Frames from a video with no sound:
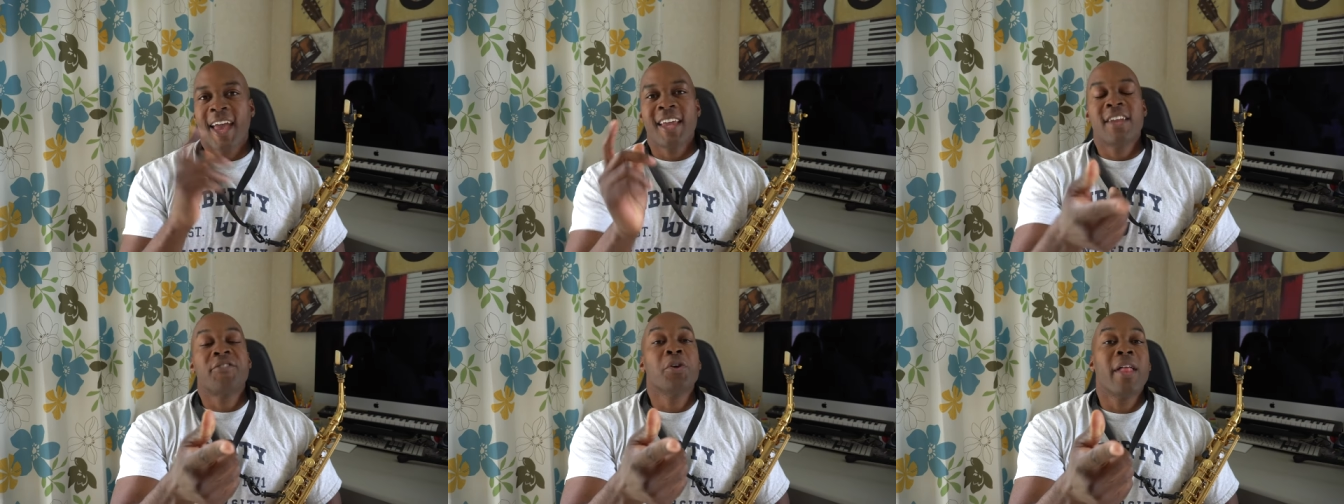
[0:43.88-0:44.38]

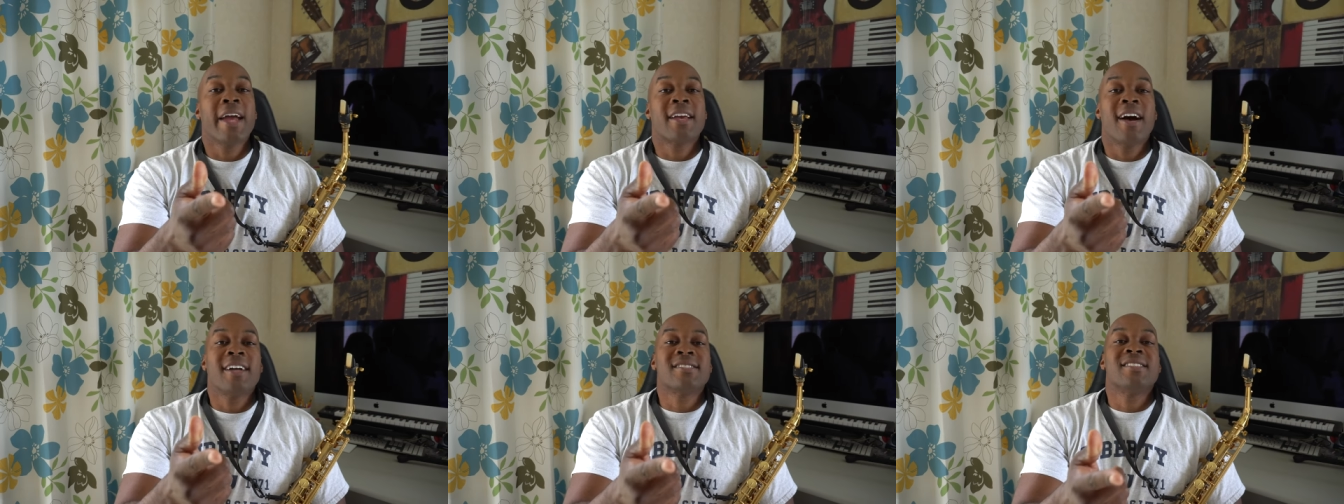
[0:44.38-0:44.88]
And if you like
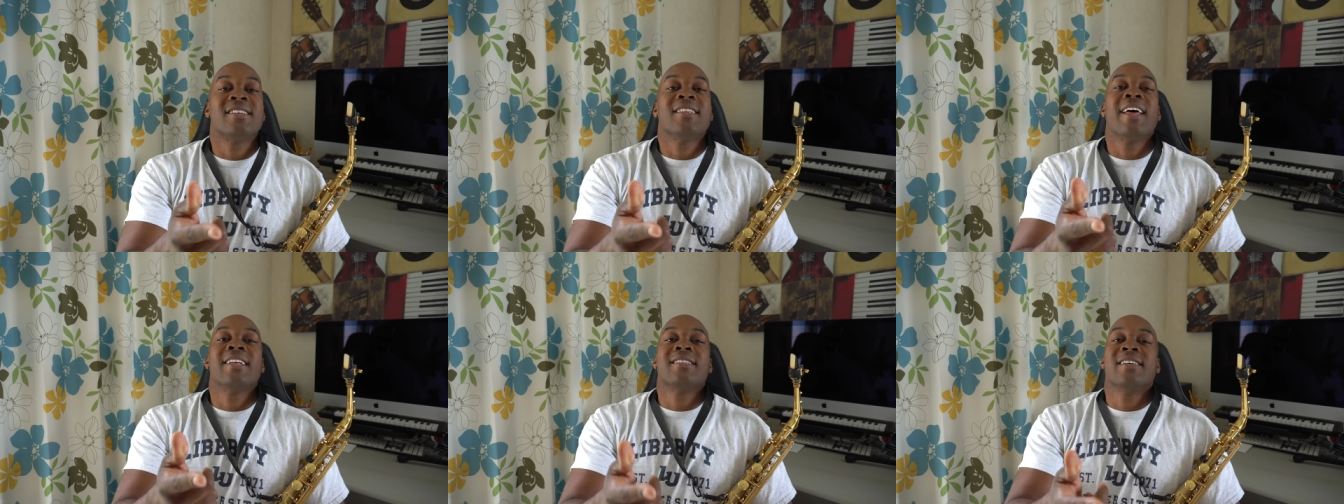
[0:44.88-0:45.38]
content
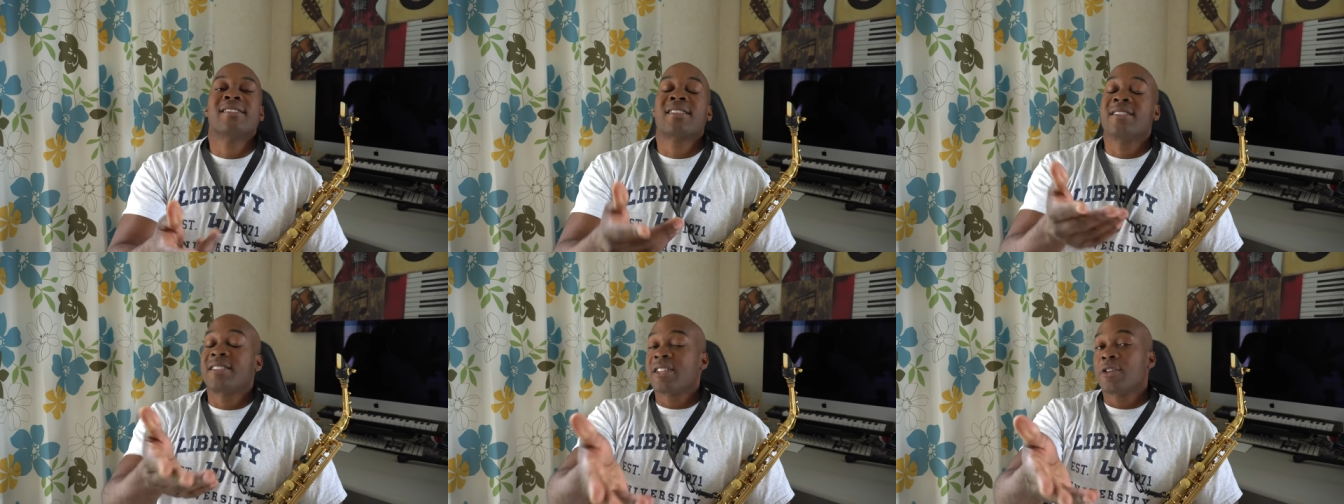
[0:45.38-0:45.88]
like this,
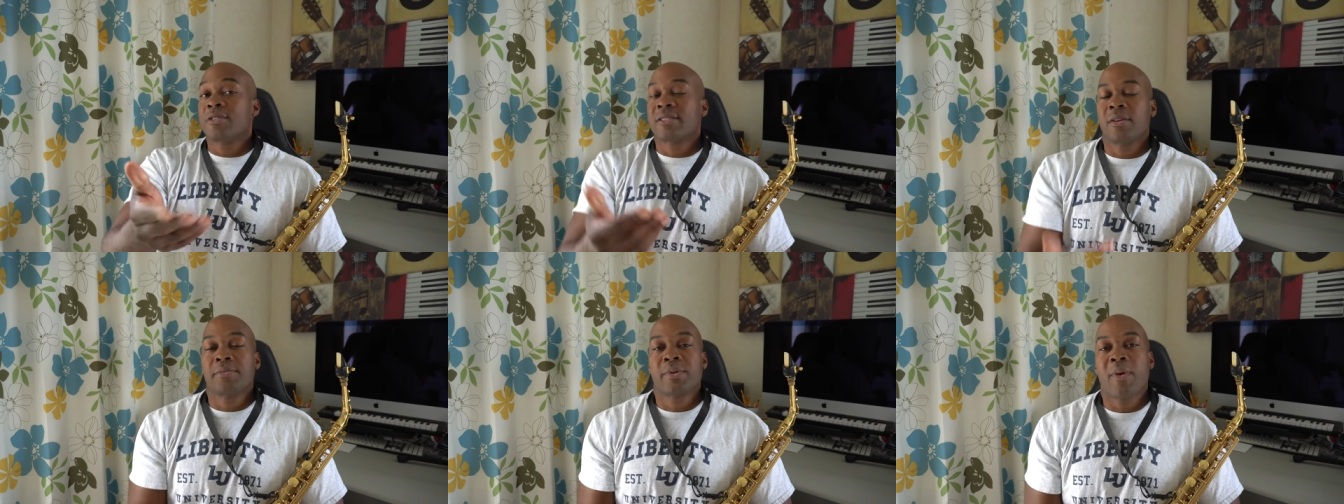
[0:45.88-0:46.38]
consider
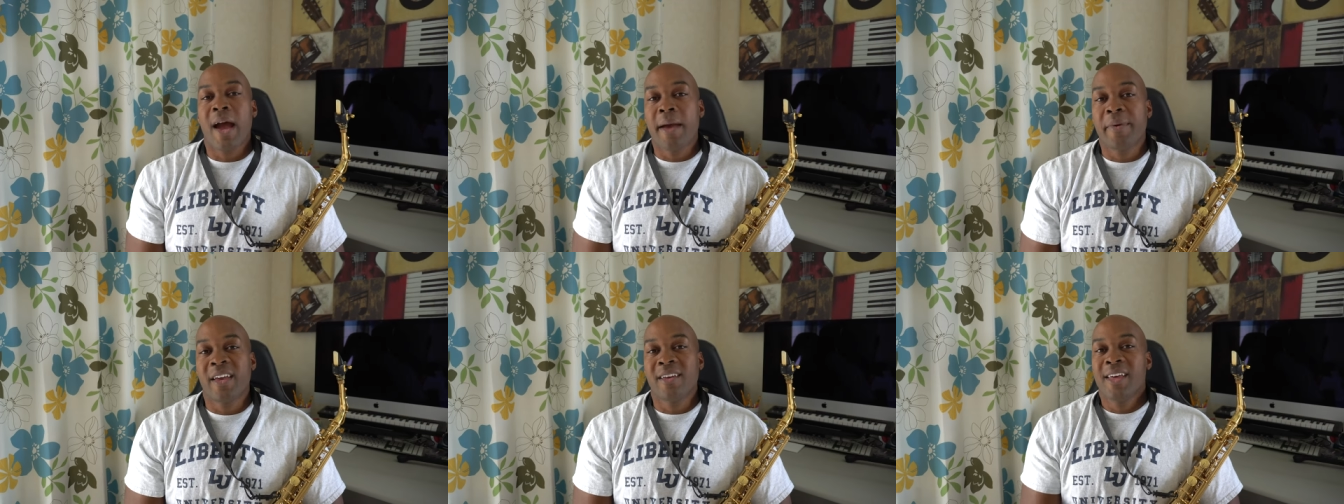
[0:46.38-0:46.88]

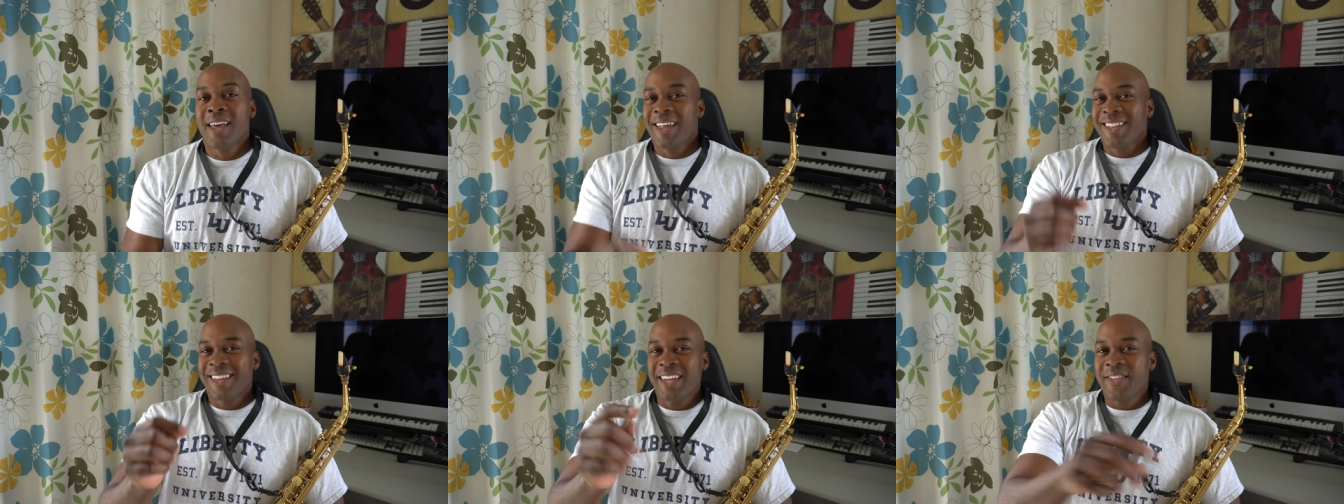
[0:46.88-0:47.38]
subscribing,
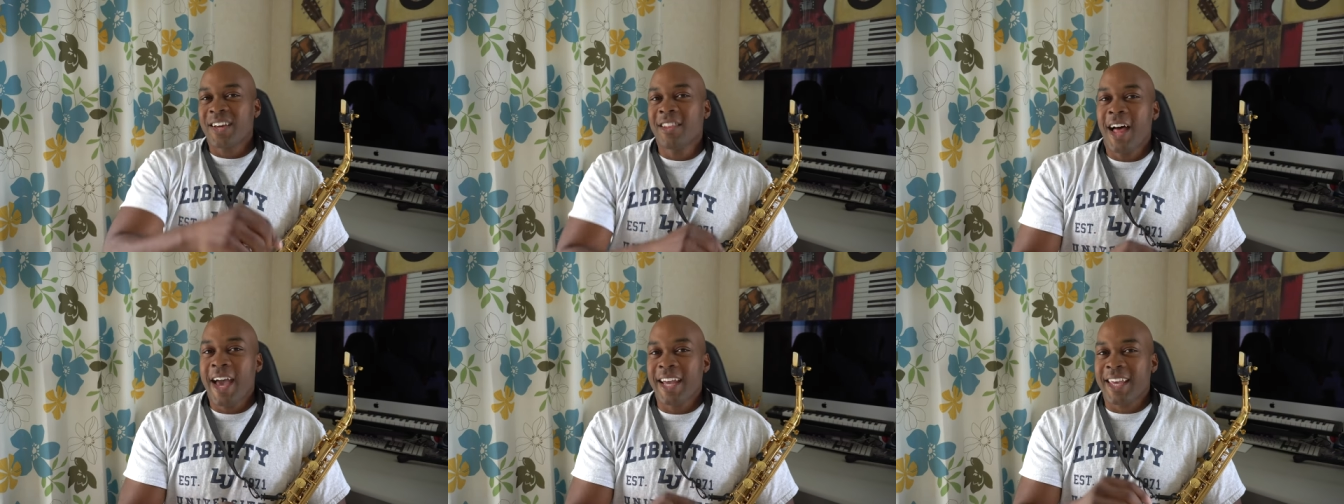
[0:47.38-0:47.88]
leaving a
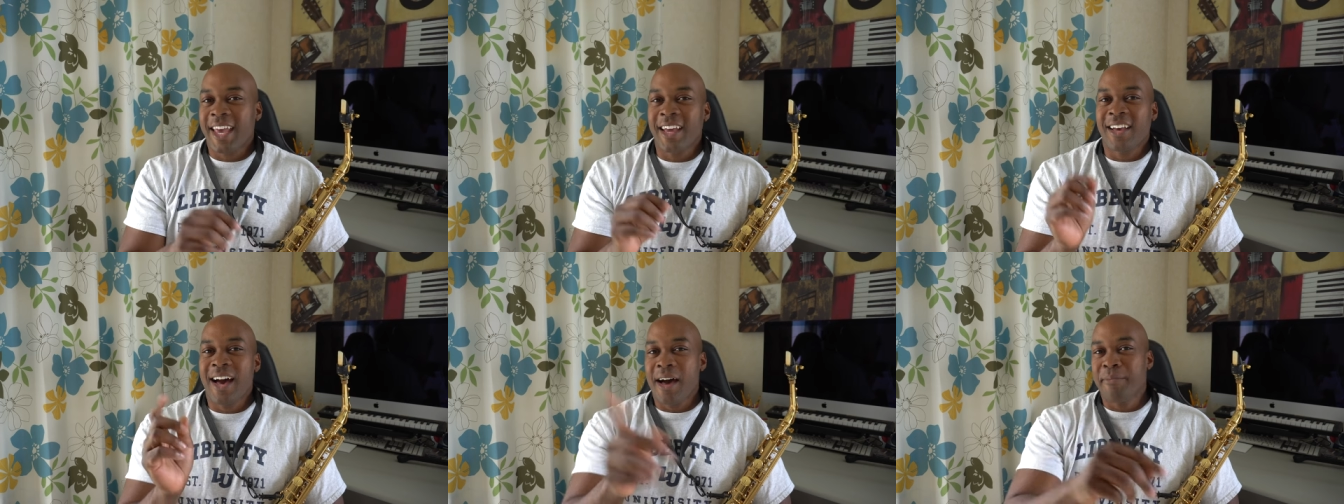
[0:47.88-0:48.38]
like,
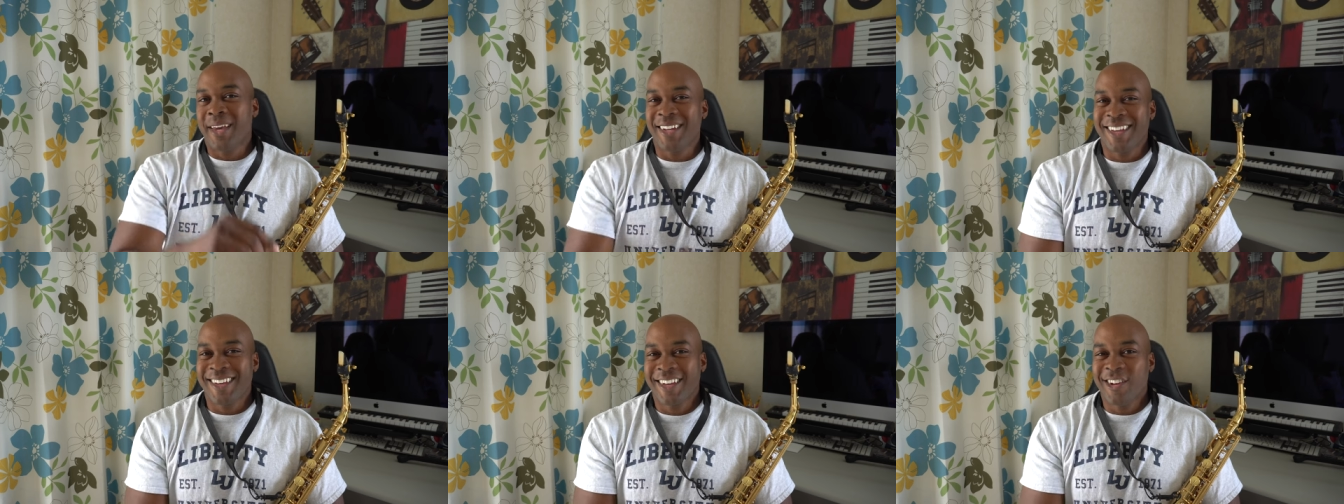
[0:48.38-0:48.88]
and
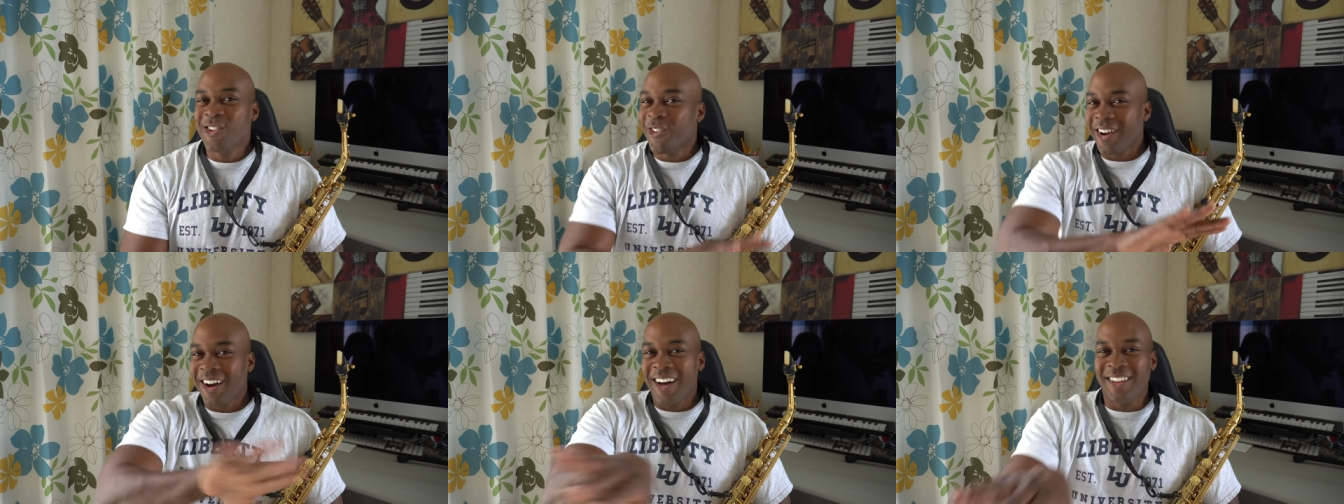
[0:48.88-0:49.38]
commenting, and
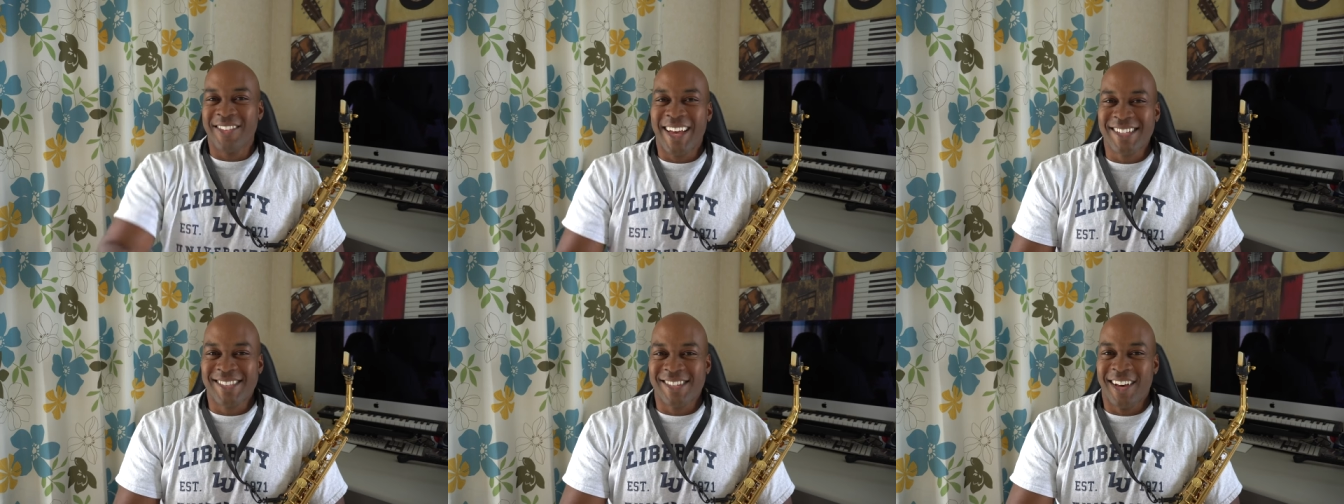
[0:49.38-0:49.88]
doing all of
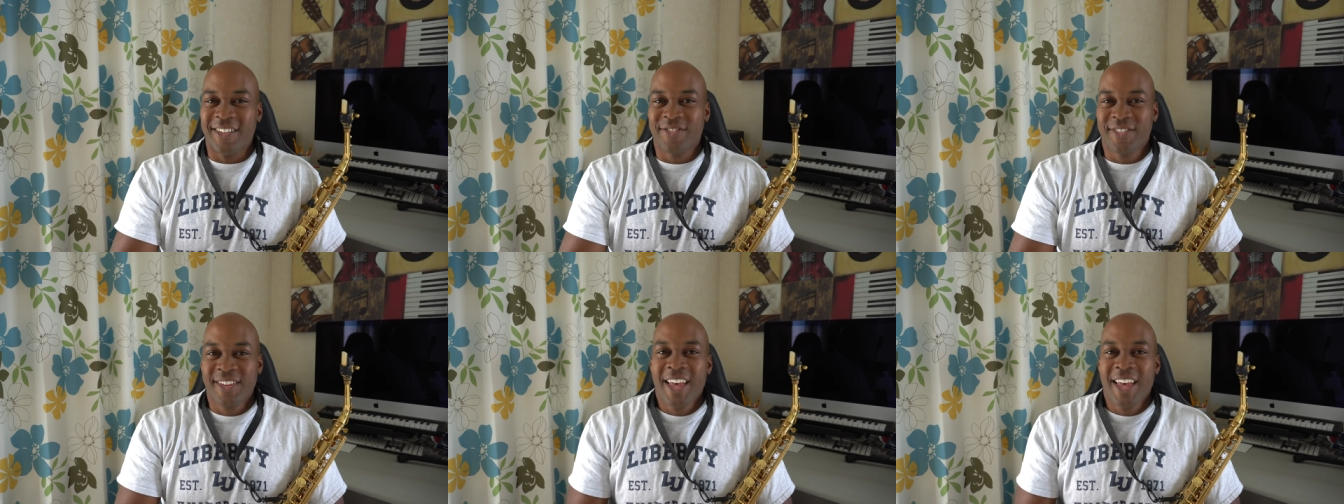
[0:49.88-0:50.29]
that stuff.